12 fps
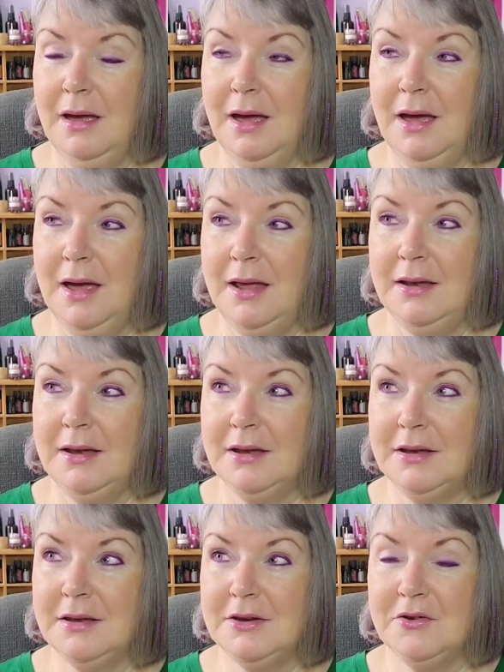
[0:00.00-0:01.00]
And
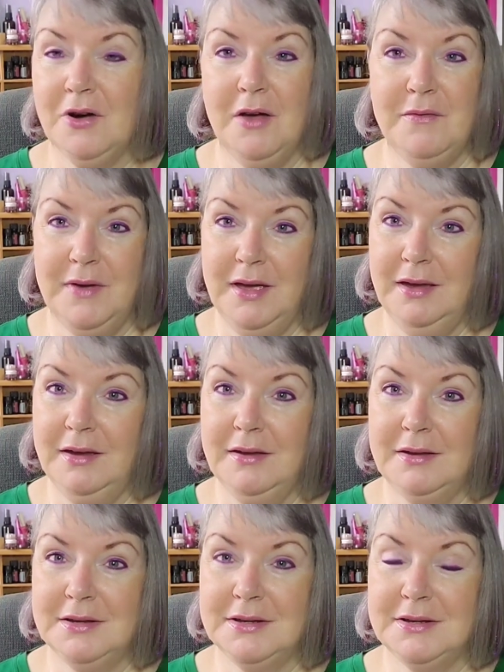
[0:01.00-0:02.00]
driving
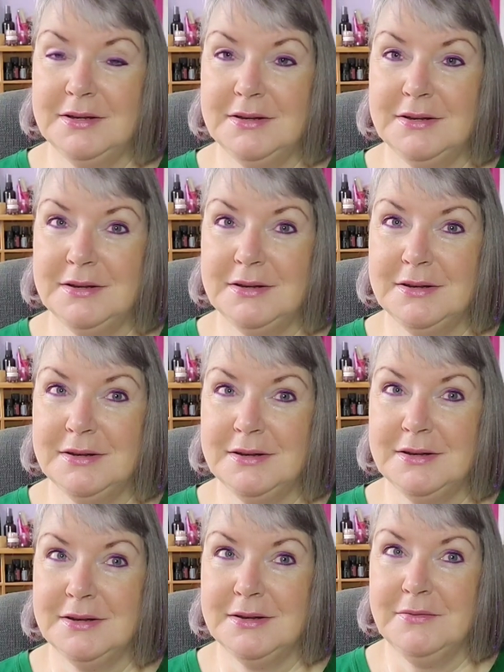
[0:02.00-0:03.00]

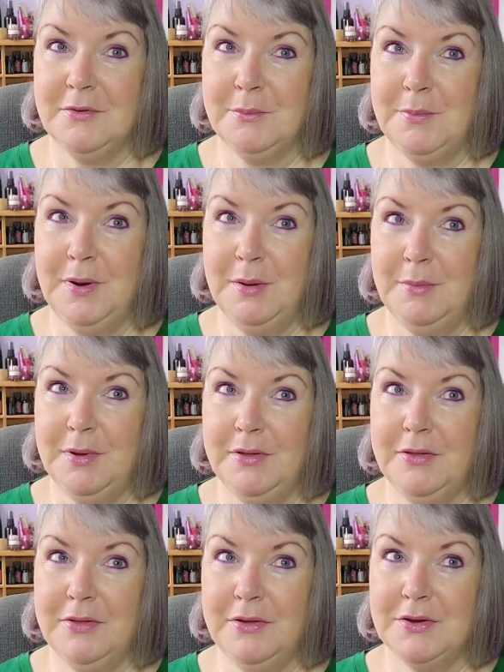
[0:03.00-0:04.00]
from Plymouth
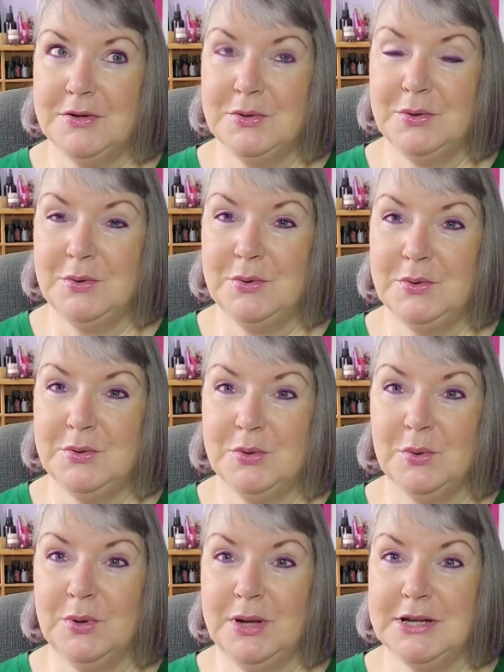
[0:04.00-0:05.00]
to
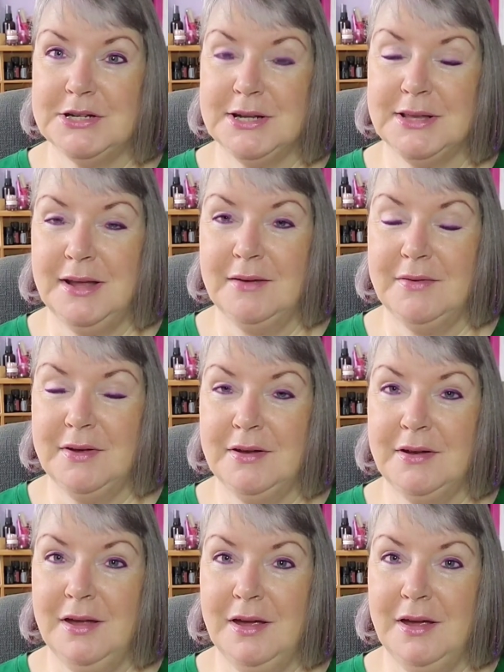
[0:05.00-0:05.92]
Dawlish in Devon